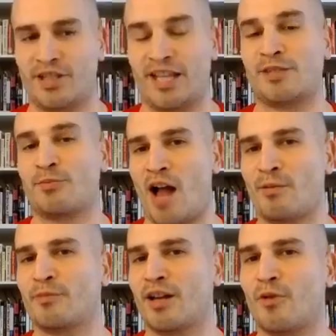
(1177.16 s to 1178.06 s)
So that's
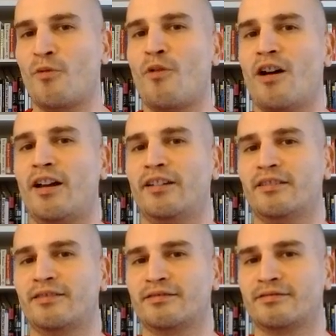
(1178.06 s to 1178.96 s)
problem number
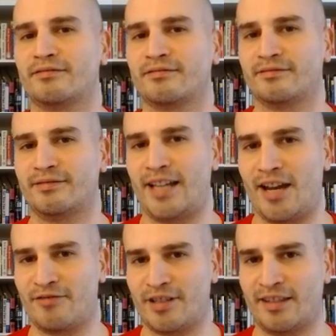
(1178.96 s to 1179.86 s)
one.
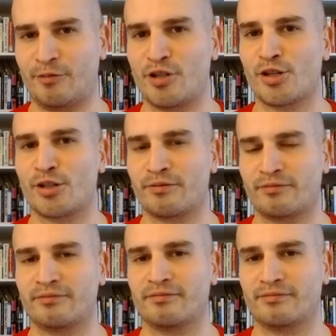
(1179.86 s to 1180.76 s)
Everything we just
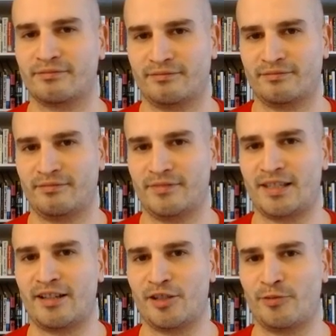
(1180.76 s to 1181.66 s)

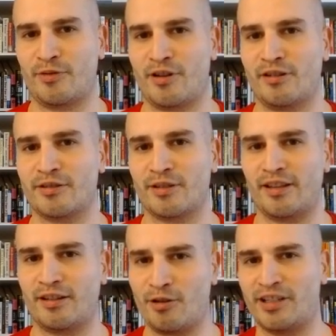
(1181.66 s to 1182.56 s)
discussed with regards to
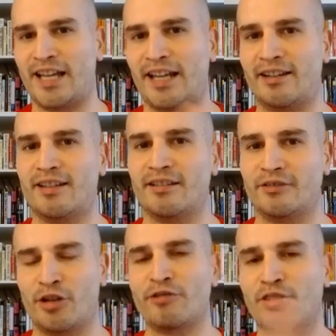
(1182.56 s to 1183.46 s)
like your identity,
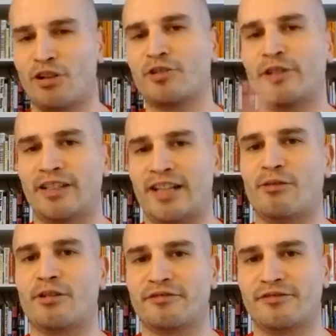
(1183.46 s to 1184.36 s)
your results right
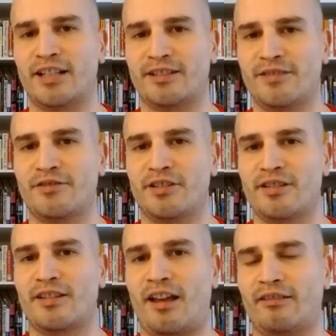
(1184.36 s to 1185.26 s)
now are reflected of your
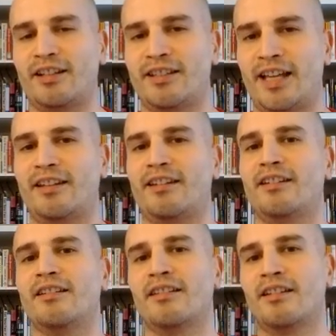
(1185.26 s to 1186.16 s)
discounted
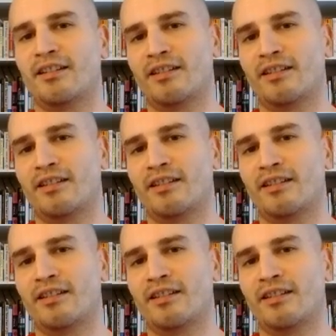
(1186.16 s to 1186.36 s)
identity.